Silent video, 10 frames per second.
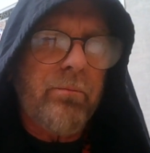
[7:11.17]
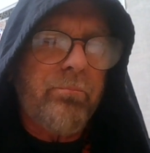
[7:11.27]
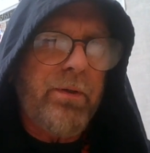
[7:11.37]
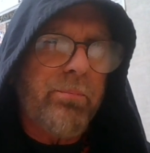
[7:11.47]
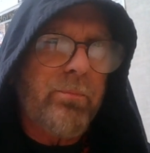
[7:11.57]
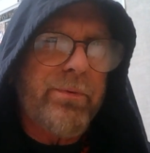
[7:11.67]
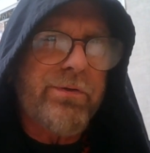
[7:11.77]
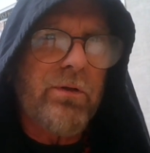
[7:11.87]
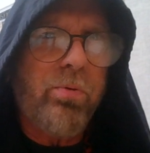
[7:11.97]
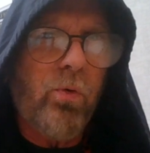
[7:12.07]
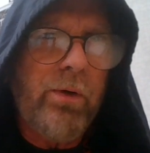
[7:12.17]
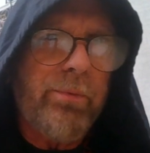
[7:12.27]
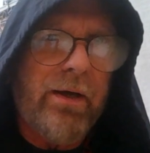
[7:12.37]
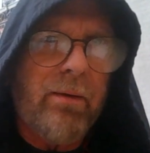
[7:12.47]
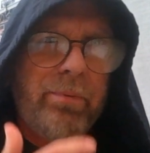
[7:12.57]
people are missing the point
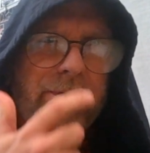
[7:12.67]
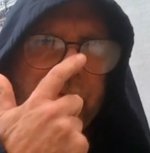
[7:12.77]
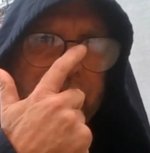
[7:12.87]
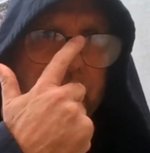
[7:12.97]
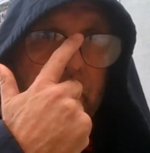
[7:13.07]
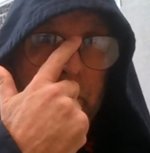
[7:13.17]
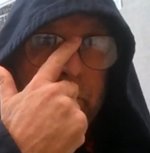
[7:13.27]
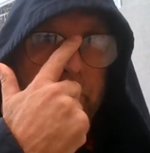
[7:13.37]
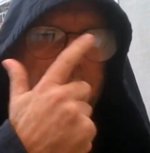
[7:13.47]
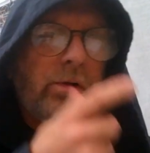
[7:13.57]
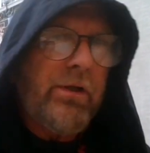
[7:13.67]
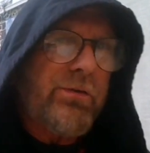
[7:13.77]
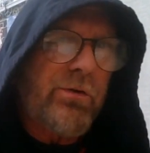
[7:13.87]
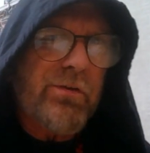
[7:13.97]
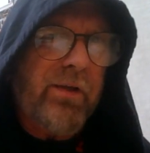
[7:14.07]
with that because the
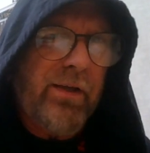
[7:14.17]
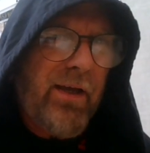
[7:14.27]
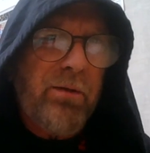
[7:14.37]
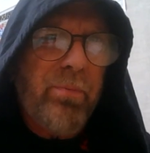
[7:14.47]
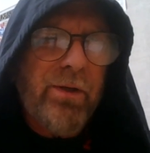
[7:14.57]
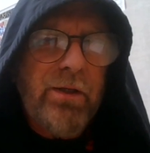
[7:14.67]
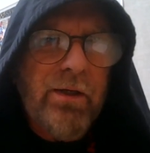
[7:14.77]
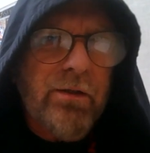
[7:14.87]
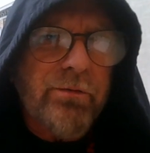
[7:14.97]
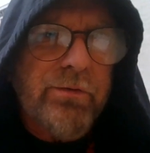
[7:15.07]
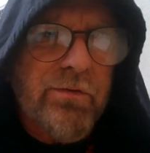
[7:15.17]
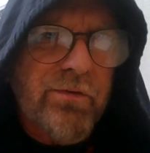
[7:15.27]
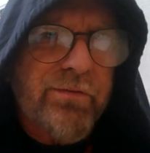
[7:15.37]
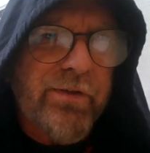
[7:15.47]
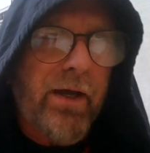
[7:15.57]
police are just like anybody else in
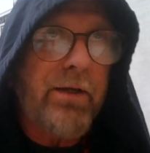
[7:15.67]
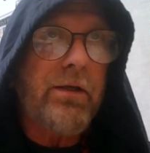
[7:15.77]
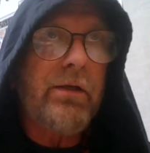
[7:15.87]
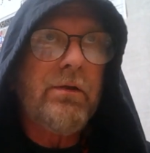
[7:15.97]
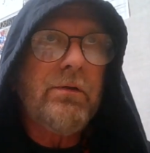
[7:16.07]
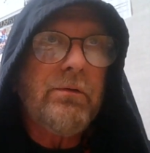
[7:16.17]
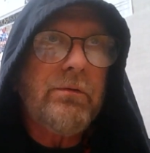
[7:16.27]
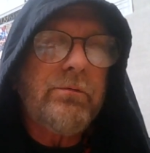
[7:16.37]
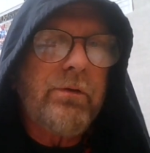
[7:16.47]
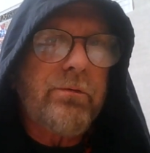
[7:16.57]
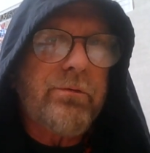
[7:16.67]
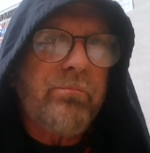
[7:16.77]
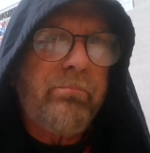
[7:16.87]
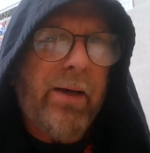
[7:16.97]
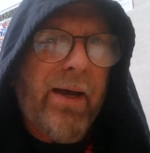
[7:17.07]
society. There's
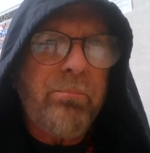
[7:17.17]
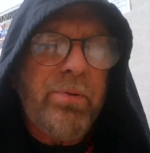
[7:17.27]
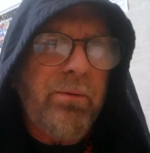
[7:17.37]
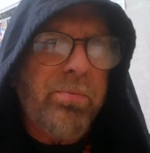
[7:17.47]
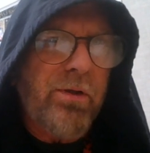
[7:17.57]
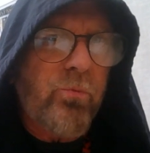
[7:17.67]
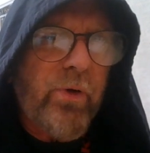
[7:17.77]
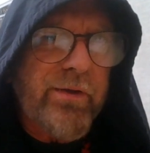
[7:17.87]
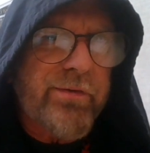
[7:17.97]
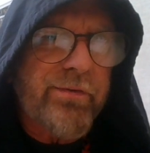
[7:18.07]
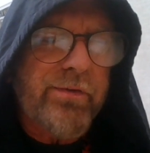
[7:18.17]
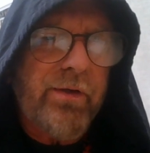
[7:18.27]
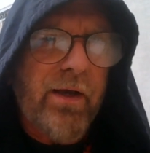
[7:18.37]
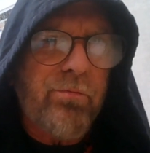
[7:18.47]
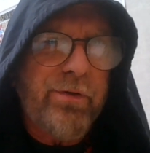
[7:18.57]
bad people and racists in
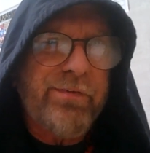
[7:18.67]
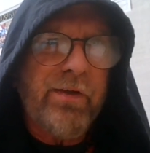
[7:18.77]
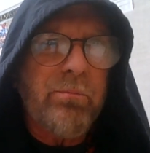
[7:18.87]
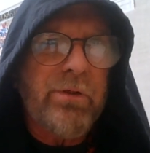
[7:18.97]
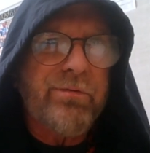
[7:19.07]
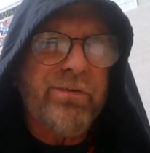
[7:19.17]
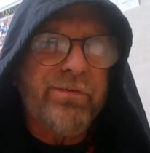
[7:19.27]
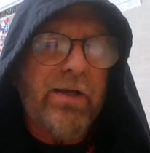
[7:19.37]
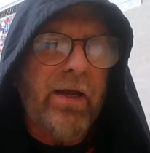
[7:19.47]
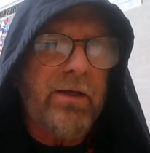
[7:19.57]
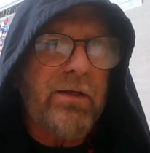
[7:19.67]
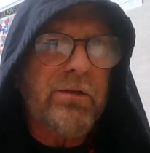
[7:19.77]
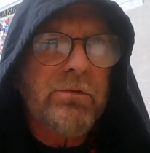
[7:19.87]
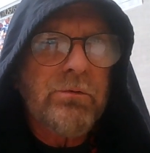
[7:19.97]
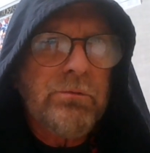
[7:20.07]
every segment of society.
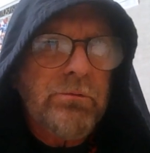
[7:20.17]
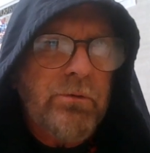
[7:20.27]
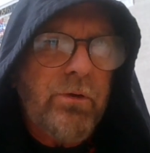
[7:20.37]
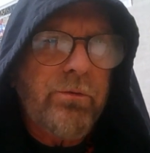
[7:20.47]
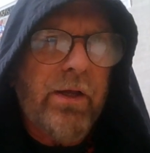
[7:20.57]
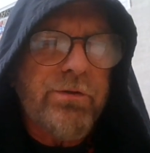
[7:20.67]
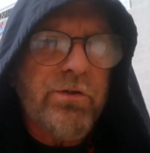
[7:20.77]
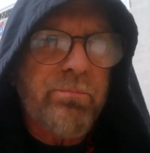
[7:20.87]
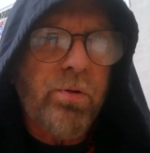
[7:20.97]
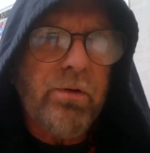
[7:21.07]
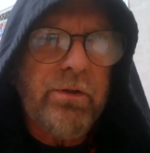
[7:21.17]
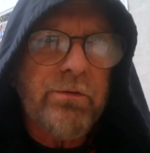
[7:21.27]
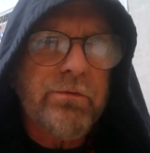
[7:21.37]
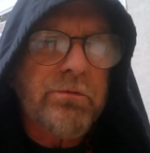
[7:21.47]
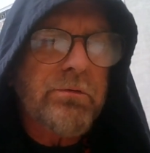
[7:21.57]
Not just
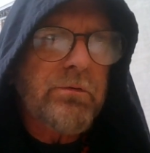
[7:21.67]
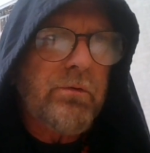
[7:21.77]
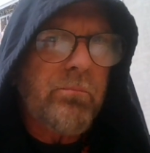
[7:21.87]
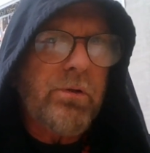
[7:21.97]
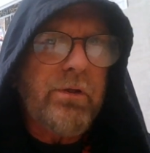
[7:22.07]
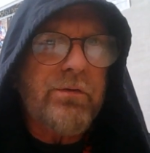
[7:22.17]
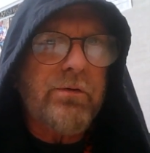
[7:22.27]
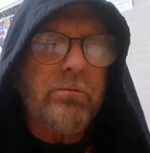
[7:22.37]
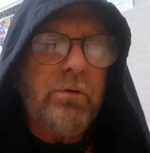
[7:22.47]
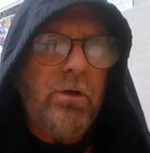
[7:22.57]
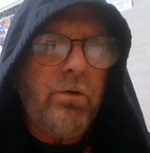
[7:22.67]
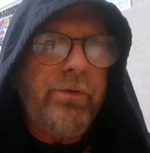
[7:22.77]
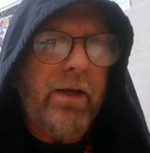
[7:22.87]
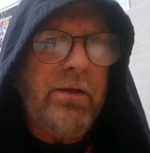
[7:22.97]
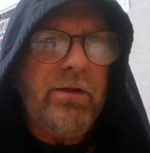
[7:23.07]
police. Police,
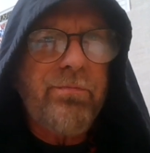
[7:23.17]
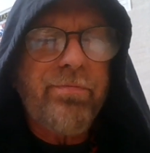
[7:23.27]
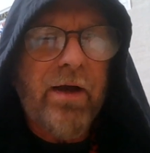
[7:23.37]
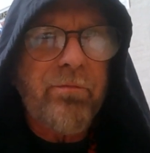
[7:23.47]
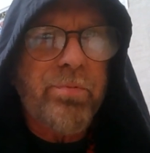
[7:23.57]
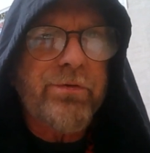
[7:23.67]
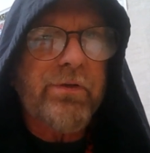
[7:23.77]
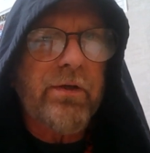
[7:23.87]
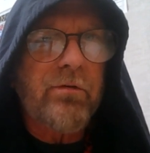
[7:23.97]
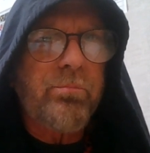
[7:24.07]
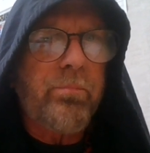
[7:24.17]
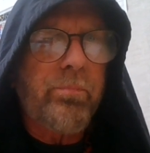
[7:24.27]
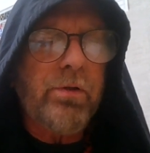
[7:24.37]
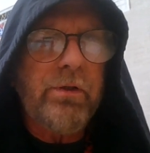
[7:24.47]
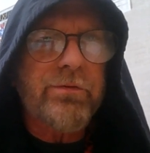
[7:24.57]
95% of
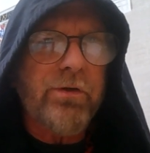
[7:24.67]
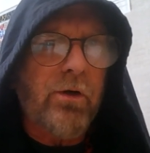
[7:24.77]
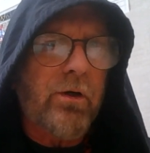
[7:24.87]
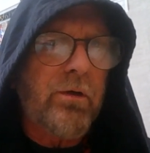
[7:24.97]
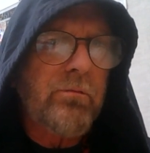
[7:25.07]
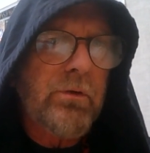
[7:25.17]
police are,